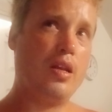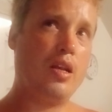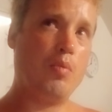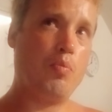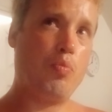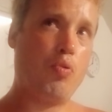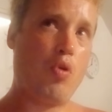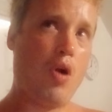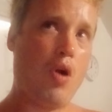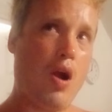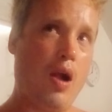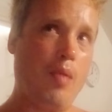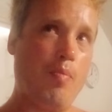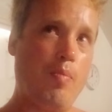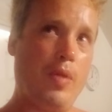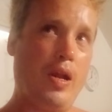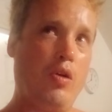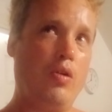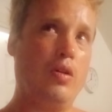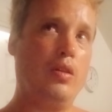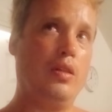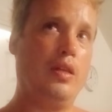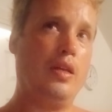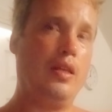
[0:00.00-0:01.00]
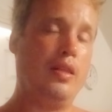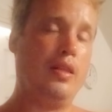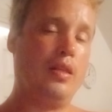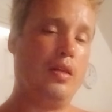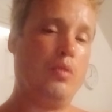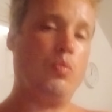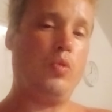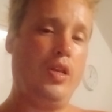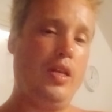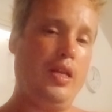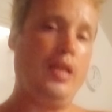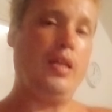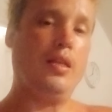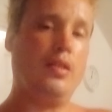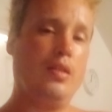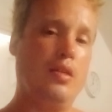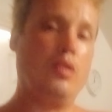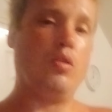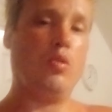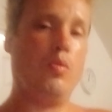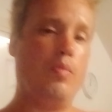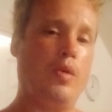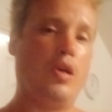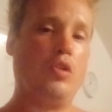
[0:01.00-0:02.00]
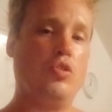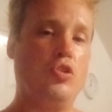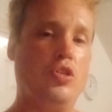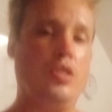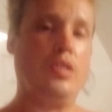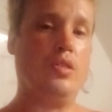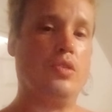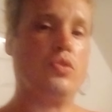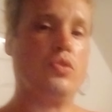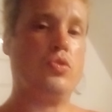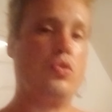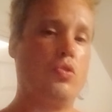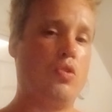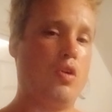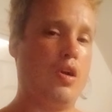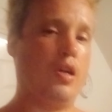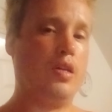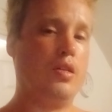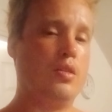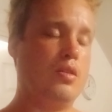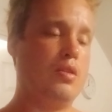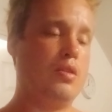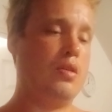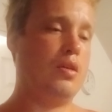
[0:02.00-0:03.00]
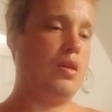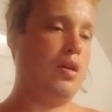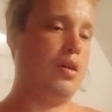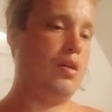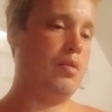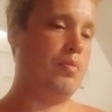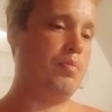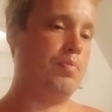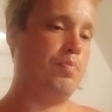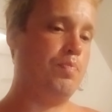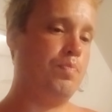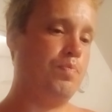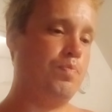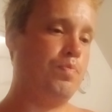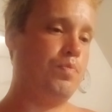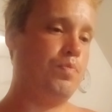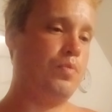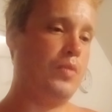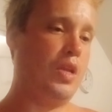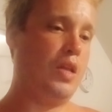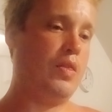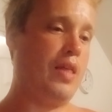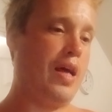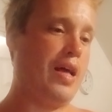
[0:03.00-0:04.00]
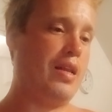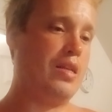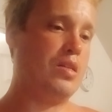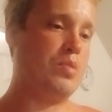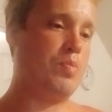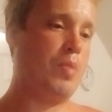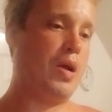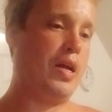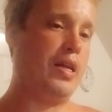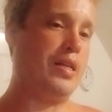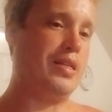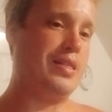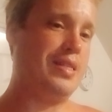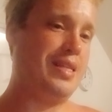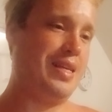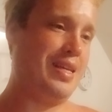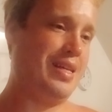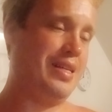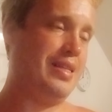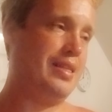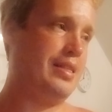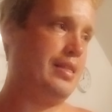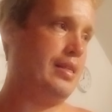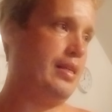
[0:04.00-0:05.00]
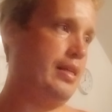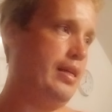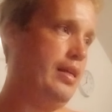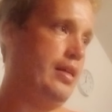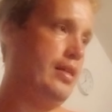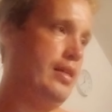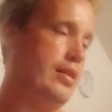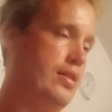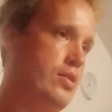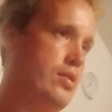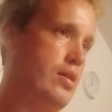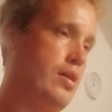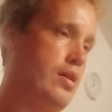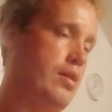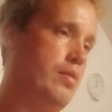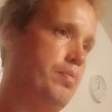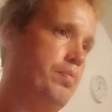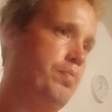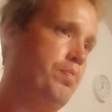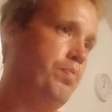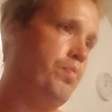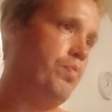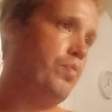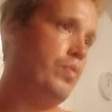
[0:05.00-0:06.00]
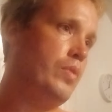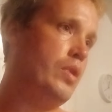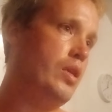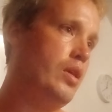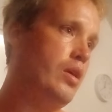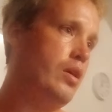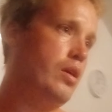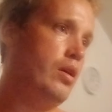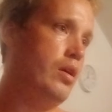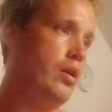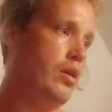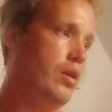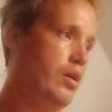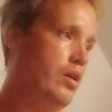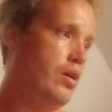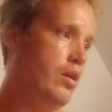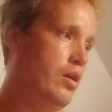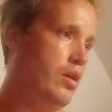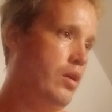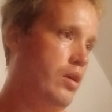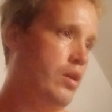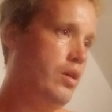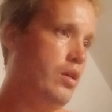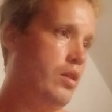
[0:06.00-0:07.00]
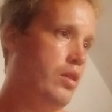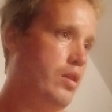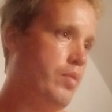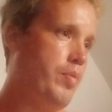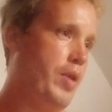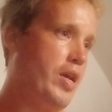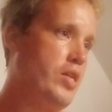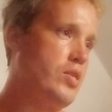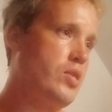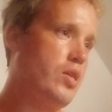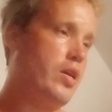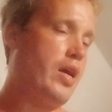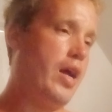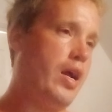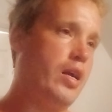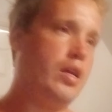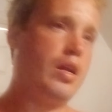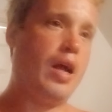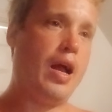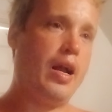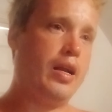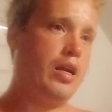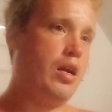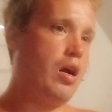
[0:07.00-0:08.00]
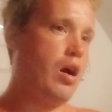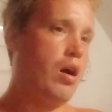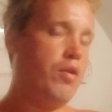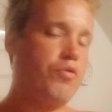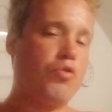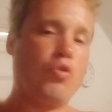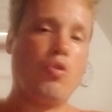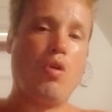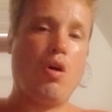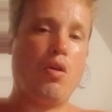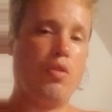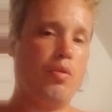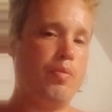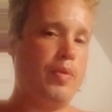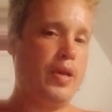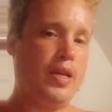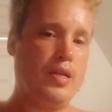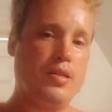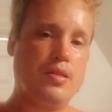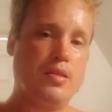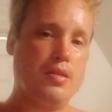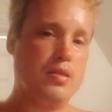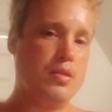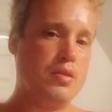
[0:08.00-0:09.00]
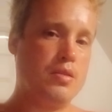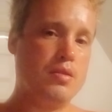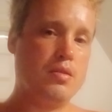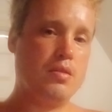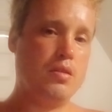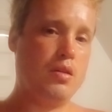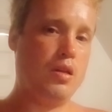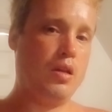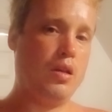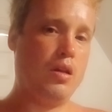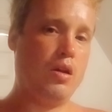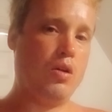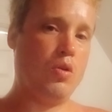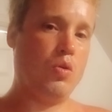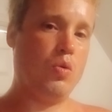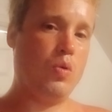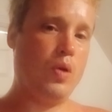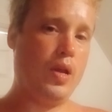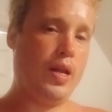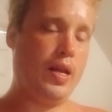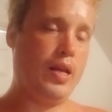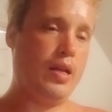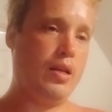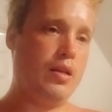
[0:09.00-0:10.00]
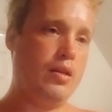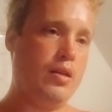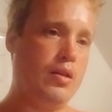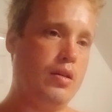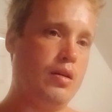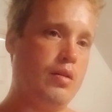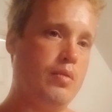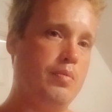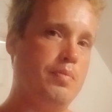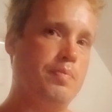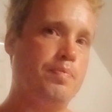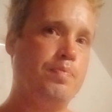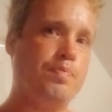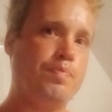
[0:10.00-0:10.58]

primarily that we need to know about Jesus Christ. And that is my intent. Is that basically I cover all the bases, and